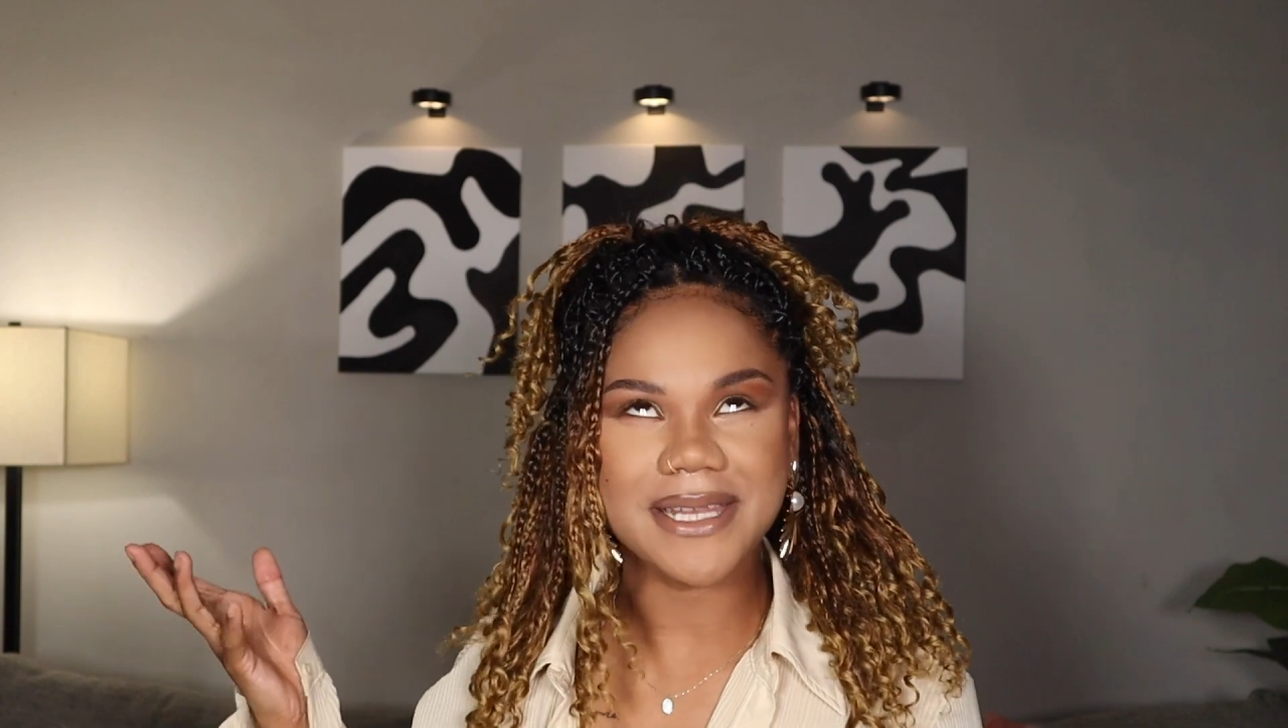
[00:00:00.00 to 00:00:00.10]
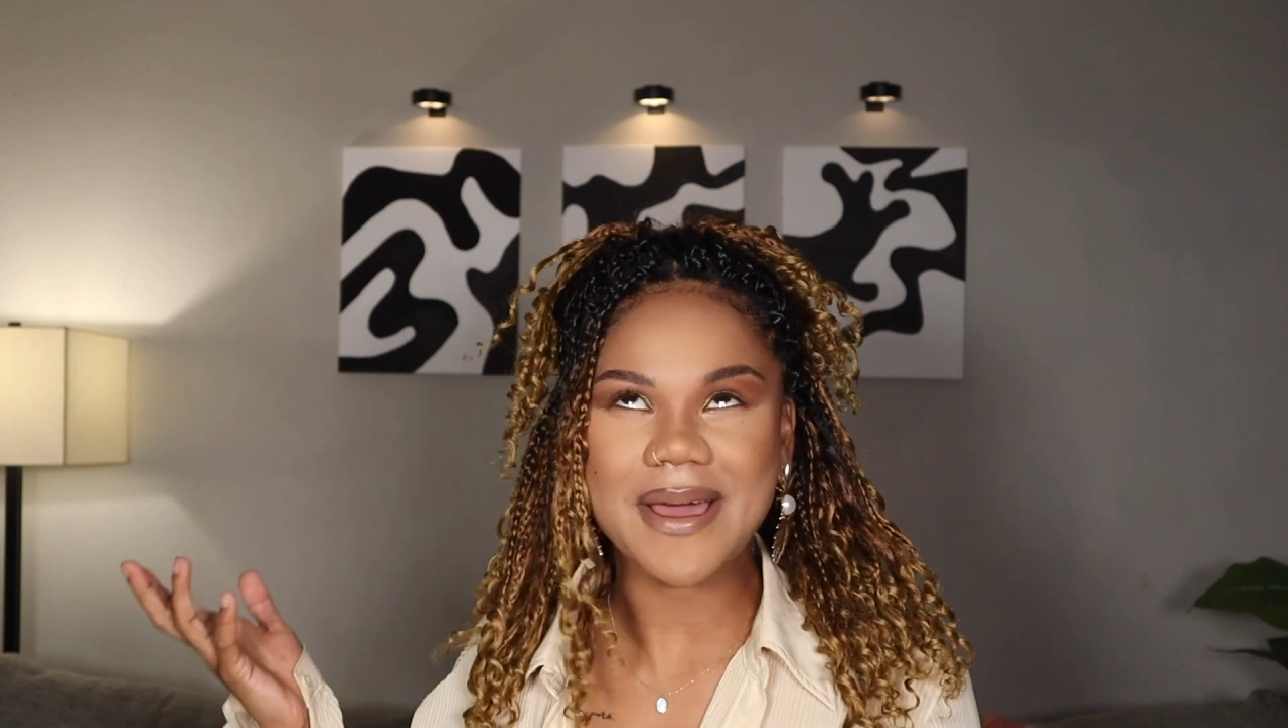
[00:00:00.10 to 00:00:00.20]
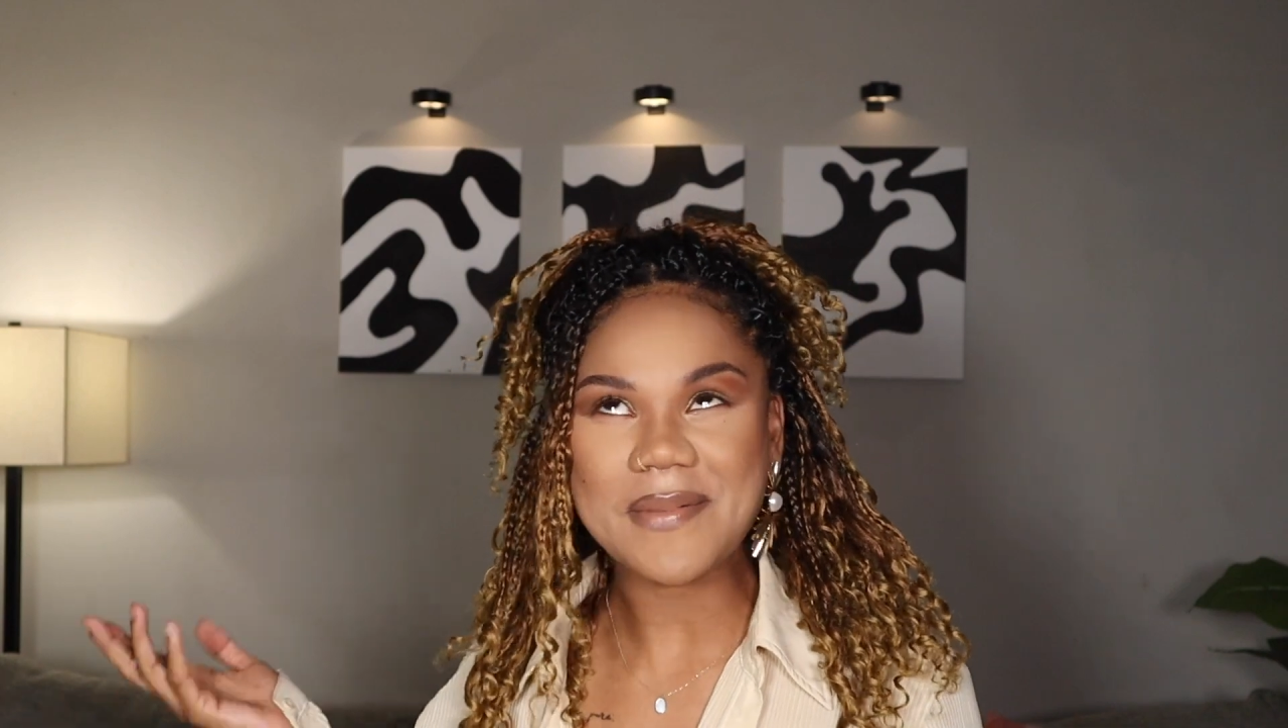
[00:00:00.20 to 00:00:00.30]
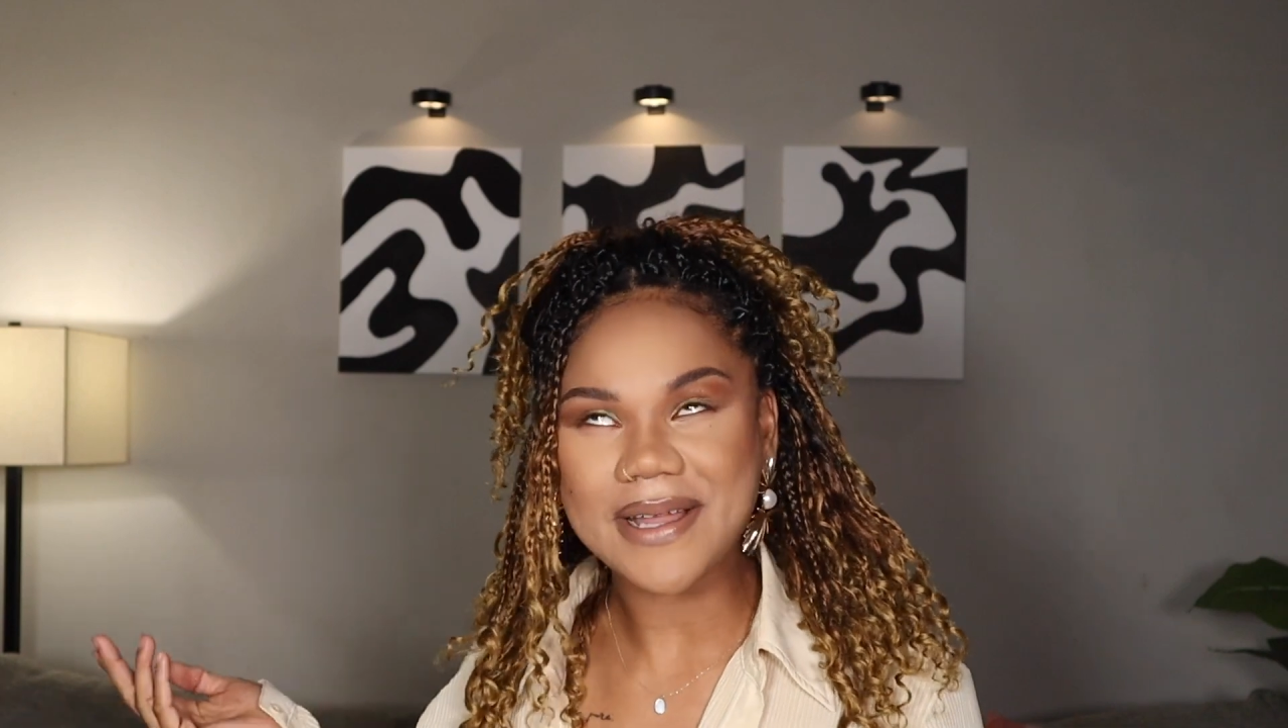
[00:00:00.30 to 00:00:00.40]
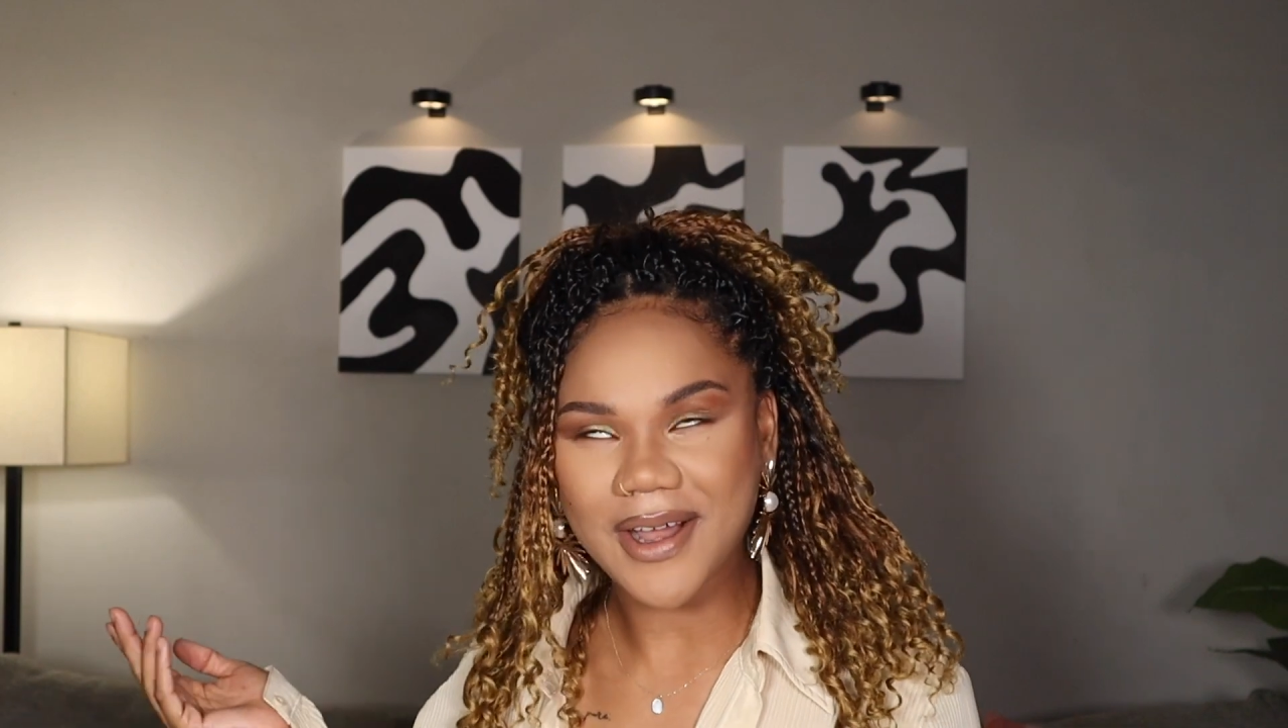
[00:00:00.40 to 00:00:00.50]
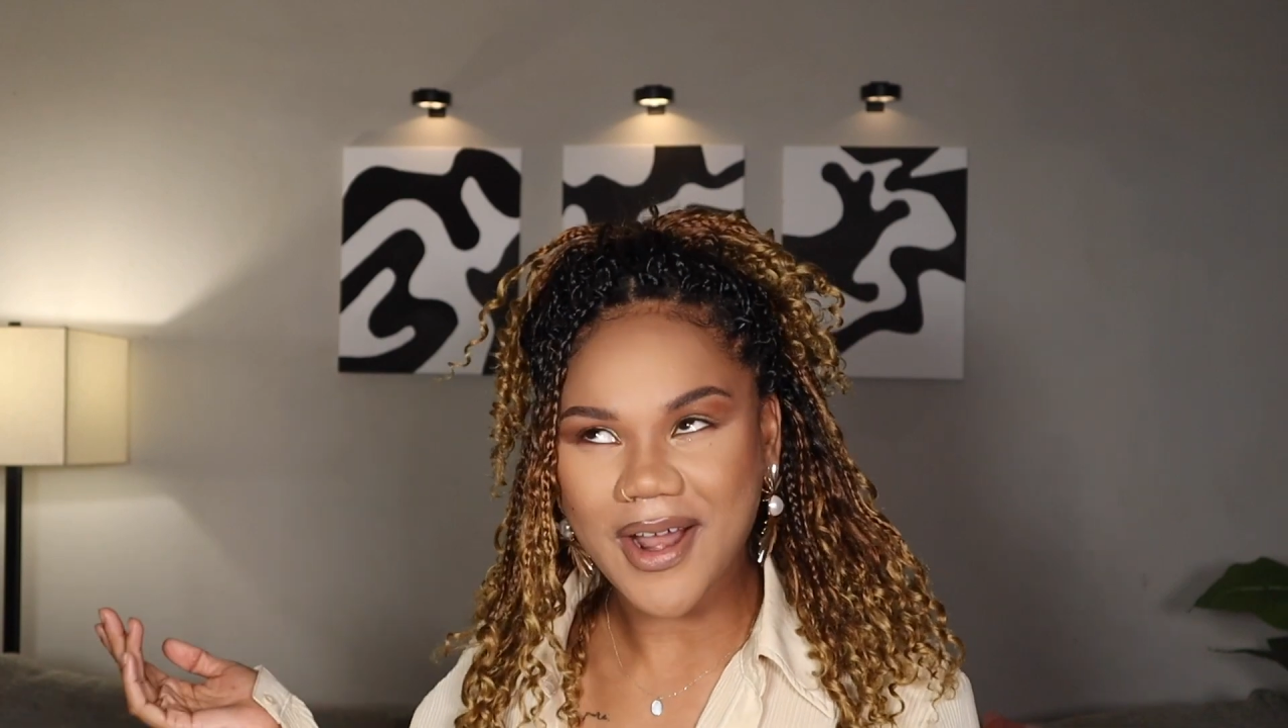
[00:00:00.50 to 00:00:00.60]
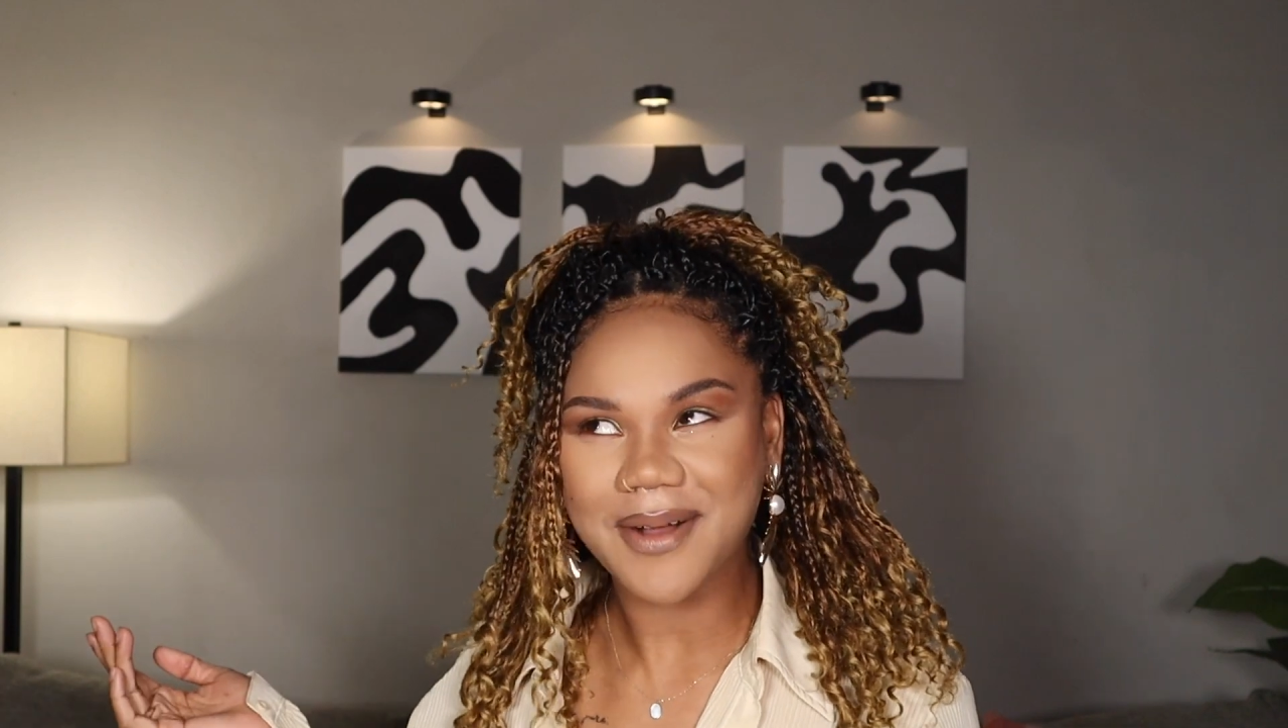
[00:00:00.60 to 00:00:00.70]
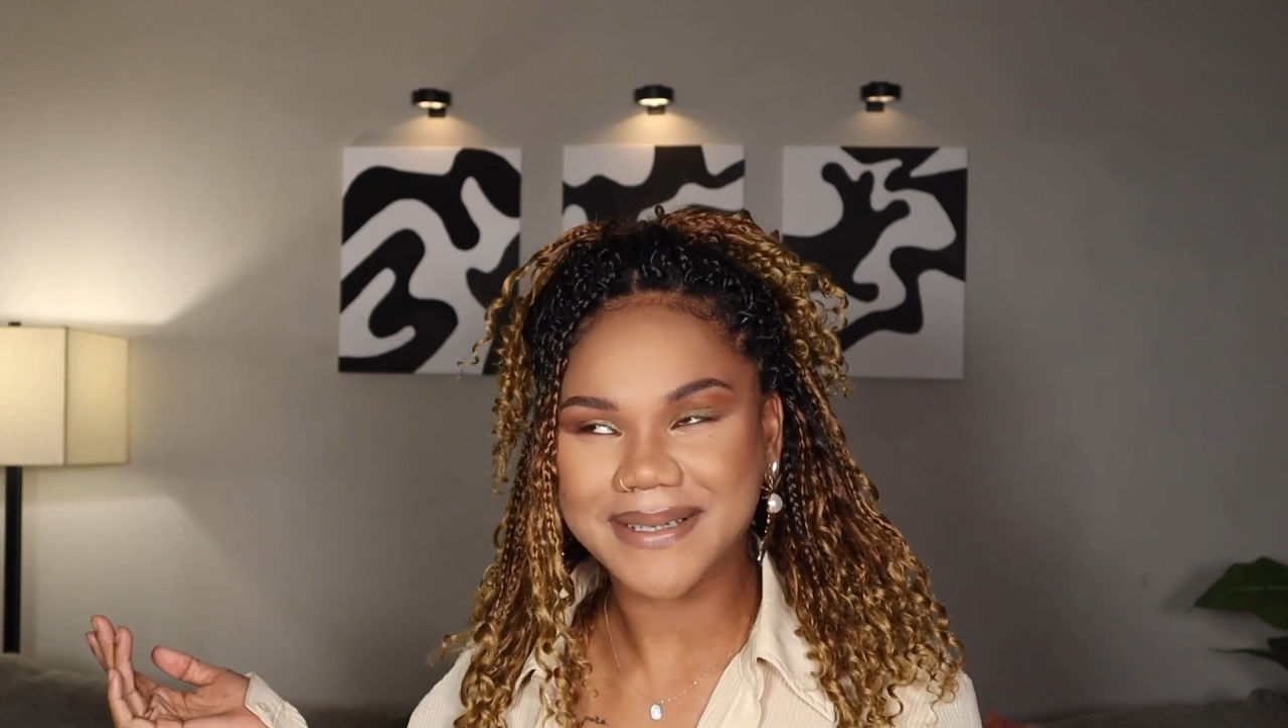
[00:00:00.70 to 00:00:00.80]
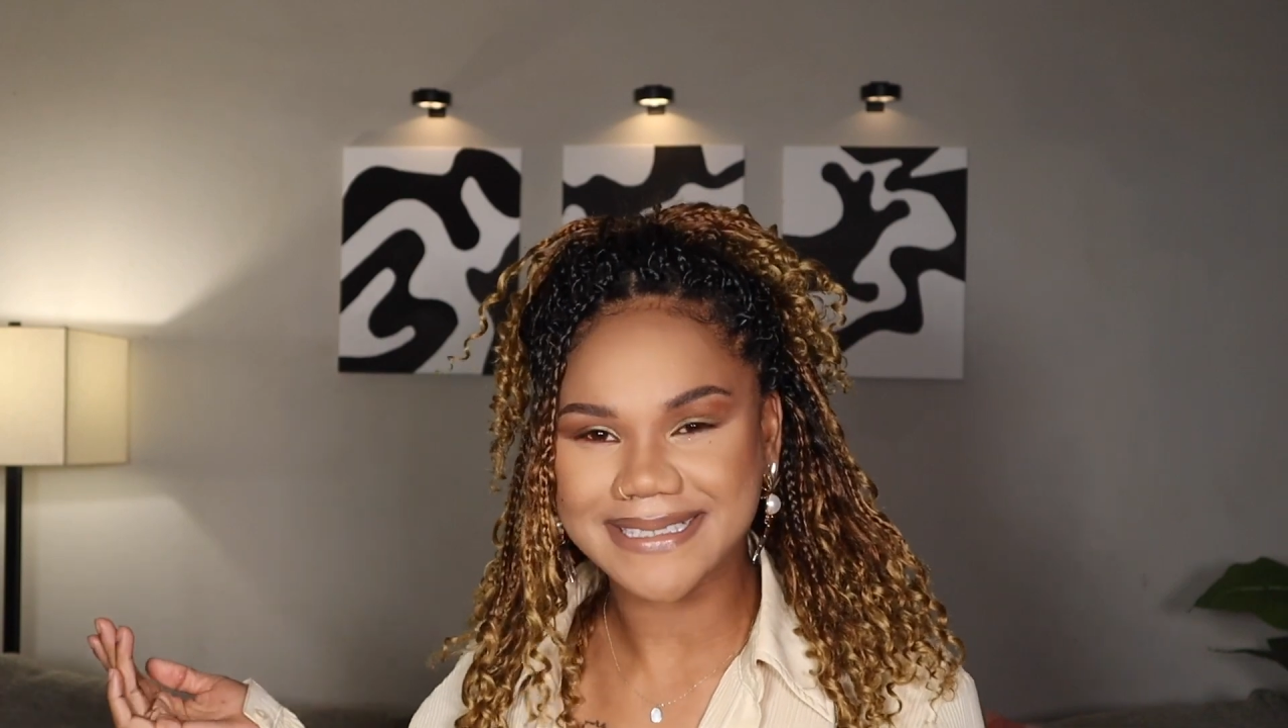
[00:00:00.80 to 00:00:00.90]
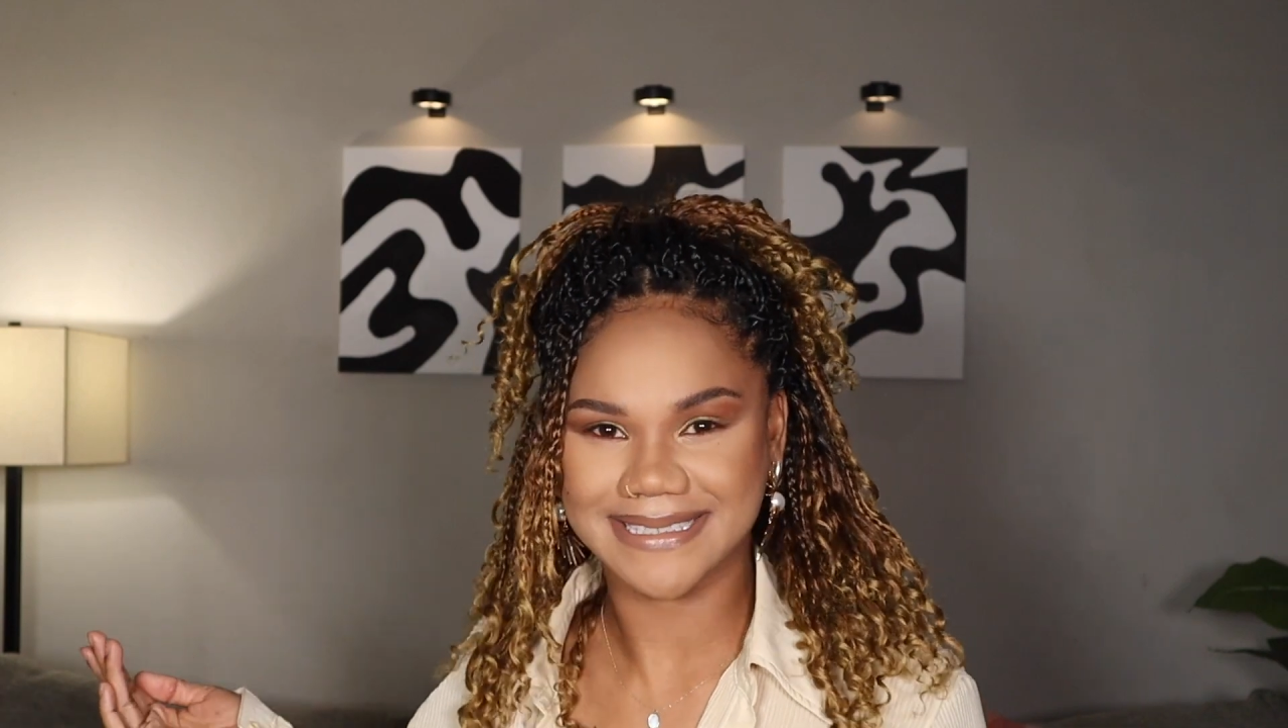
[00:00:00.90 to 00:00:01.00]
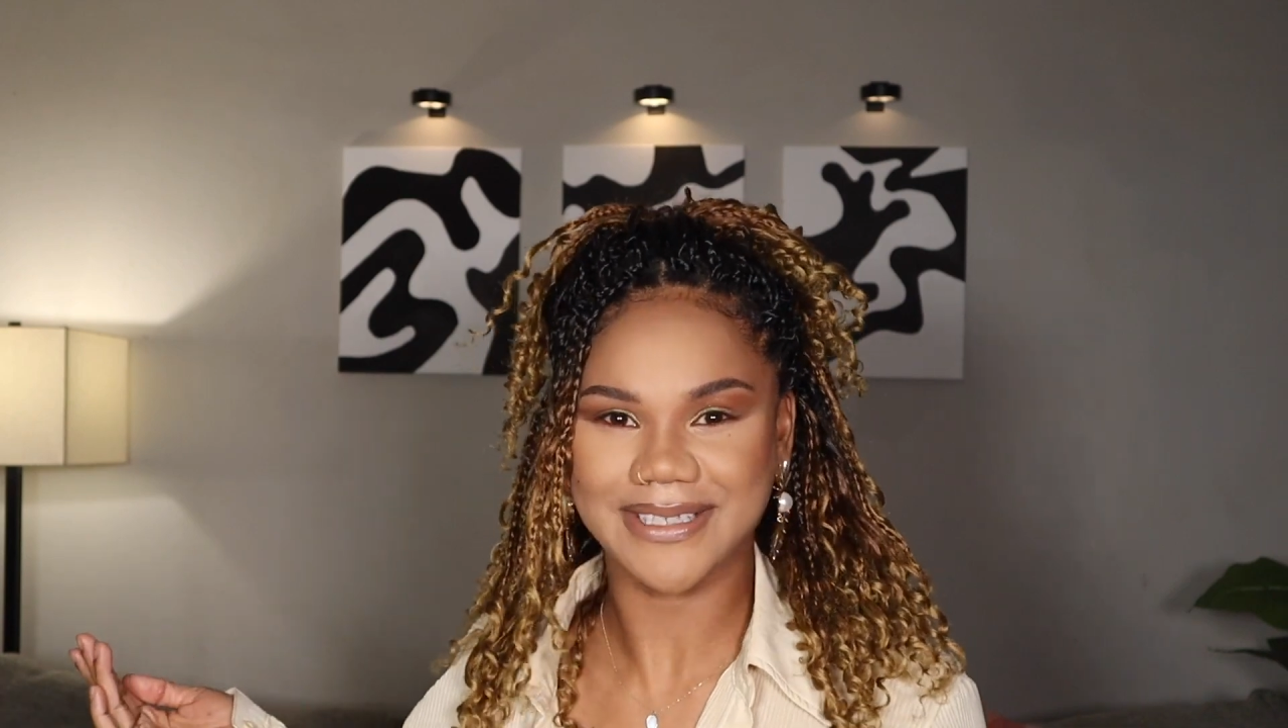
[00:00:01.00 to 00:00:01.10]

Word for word: mean I'm a girl but